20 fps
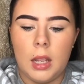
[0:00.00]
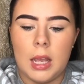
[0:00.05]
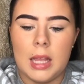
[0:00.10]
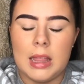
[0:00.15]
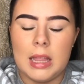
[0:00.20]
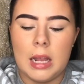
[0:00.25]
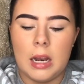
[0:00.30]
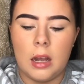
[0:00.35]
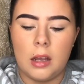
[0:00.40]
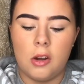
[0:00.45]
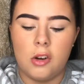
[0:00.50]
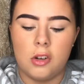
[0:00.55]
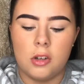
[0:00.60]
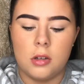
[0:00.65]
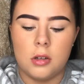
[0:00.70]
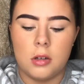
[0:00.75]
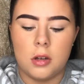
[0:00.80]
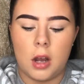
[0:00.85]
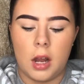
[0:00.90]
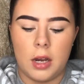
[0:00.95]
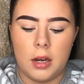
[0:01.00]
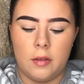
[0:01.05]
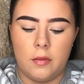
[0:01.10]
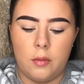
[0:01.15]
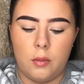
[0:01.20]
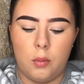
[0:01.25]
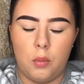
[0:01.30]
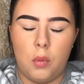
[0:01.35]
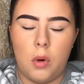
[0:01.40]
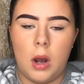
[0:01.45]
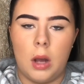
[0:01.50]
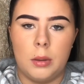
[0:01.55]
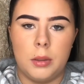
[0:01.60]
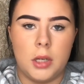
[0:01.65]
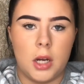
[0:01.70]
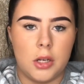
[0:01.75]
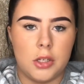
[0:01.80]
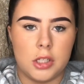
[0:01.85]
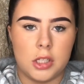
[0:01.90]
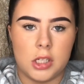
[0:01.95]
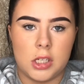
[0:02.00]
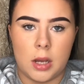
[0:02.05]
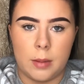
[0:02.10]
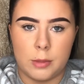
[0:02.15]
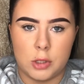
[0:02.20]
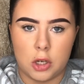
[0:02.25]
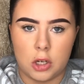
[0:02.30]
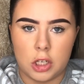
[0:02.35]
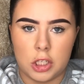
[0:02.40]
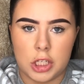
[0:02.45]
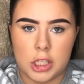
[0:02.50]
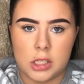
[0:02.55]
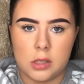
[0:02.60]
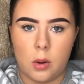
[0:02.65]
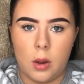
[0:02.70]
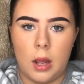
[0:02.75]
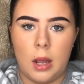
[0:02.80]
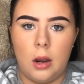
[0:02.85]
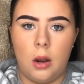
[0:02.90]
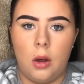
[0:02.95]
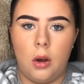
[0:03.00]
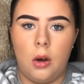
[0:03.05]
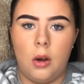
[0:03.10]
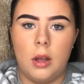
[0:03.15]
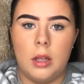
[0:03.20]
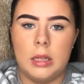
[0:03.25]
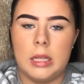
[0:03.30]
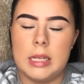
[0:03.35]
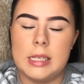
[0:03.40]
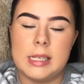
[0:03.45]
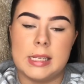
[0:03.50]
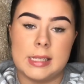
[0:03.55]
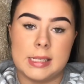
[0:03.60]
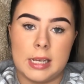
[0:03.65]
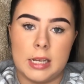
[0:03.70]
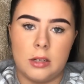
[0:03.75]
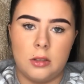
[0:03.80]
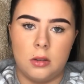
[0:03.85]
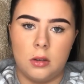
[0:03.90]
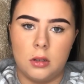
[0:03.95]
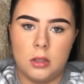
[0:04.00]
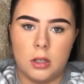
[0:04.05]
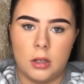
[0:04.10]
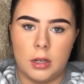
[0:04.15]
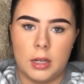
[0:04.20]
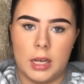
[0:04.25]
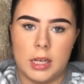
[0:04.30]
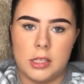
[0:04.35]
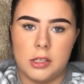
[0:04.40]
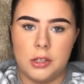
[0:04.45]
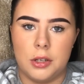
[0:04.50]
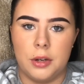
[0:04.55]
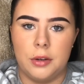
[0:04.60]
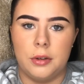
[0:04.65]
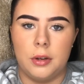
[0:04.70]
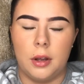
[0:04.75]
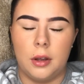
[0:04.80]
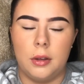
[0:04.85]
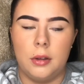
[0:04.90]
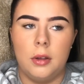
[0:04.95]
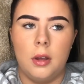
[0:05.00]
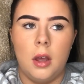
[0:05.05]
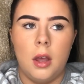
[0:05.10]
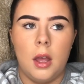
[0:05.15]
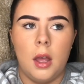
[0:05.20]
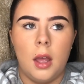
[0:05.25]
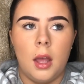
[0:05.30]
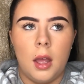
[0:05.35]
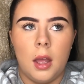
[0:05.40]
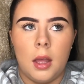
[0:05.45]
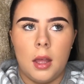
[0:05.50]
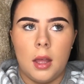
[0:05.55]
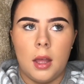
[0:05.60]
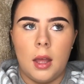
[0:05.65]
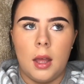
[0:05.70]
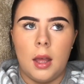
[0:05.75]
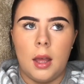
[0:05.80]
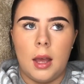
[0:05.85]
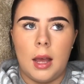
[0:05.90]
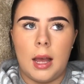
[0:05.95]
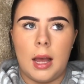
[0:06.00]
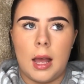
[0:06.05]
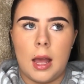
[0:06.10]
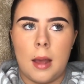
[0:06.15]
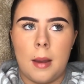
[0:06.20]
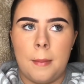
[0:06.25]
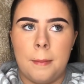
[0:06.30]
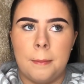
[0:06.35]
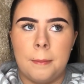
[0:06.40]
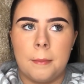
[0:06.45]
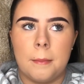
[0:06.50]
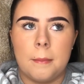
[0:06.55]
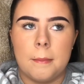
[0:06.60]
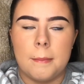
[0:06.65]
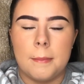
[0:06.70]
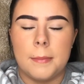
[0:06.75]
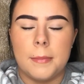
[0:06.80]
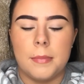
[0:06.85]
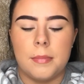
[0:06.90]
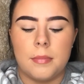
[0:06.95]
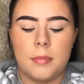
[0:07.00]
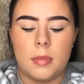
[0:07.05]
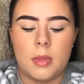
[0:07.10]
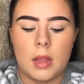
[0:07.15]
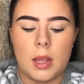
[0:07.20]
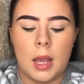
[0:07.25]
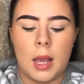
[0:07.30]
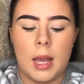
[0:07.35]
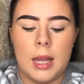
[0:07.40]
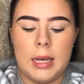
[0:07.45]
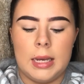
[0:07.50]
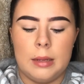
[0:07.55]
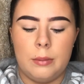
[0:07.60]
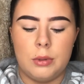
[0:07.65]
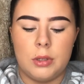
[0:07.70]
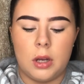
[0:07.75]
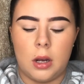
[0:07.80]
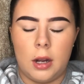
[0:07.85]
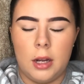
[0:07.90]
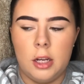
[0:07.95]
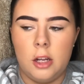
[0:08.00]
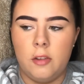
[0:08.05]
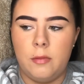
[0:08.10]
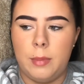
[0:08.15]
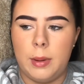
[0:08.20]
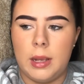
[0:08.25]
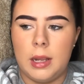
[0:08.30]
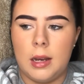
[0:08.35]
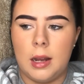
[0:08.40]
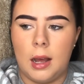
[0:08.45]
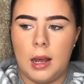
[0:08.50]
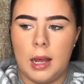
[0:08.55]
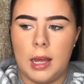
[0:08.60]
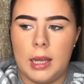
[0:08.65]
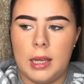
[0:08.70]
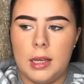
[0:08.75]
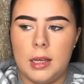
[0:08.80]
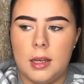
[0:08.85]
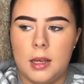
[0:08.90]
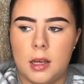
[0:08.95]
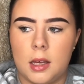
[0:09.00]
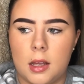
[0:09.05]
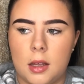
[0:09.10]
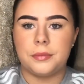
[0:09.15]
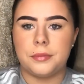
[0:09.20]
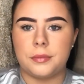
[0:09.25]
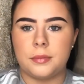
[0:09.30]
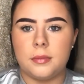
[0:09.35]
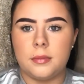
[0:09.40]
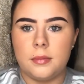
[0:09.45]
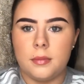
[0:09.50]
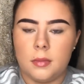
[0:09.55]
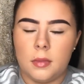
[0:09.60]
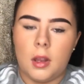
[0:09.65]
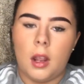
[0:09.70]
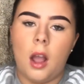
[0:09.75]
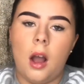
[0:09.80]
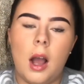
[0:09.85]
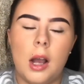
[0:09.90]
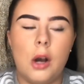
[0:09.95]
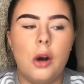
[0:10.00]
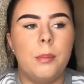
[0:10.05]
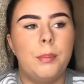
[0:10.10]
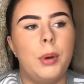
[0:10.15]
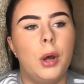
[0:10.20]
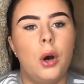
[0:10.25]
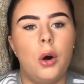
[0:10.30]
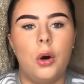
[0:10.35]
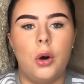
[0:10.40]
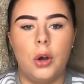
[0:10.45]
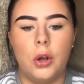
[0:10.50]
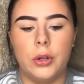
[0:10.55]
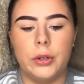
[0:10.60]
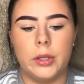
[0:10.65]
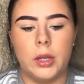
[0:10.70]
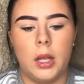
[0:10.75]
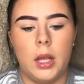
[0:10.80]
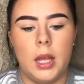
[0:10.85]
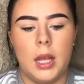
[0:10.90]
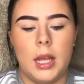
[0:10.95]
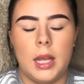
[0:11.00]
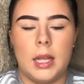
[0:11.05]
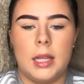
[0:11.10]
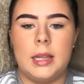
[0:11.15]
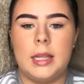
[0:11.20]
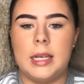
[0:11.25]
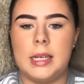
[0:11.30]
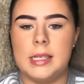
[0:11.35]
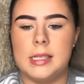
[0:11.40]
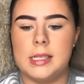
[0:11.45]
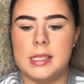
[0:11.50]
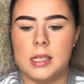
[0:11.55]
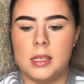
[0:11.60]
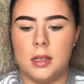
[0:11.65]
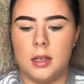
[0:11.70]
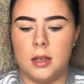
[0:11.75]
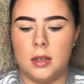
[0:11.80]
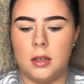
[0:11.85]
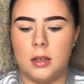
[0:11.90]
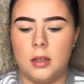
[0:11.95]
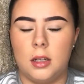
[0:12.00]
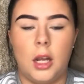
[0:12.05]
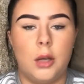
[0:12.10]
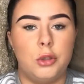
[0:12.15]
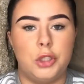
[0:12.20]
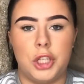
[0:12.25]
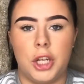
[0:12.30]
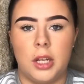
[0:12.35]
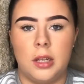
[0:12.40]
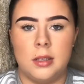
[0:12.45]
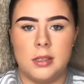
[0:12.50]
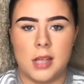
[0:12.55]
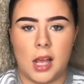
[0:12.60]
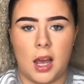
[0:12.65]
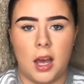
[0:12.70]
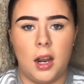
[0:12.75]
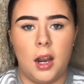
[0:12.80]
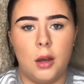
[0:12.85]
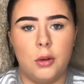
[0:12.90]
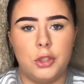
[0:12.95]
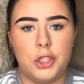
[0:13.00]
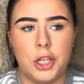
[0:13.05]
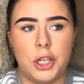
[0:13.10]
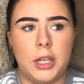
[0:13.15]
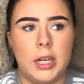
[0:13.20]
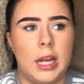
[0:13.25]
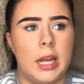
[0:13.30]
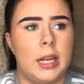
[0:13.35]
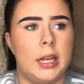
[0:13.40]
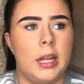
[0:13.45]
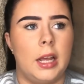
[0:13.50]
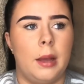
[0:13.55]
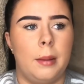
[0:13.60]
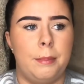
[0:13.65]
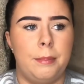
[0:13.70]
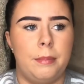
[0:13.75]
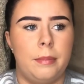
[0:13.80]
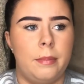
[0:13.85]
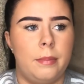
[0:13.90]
then I would go to the dermatologist quite a lot, and that's a skin doctor, in case you don't know. And it would kind of be like, I got put on these lotions, like a lotion and a